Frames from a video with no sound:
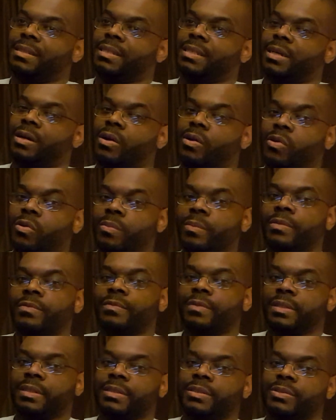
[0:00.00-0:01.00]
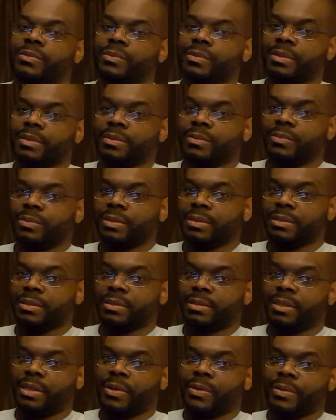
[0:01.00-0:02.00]
home invasion one was the
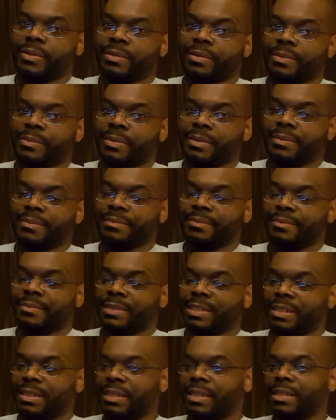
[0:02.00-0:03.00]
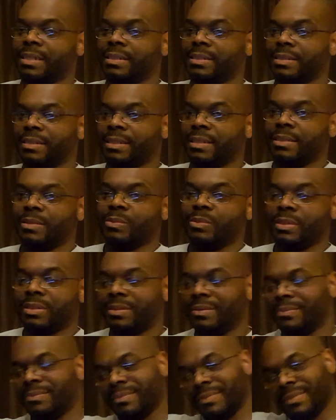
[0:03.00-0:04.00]
scariest to me. Like I said, when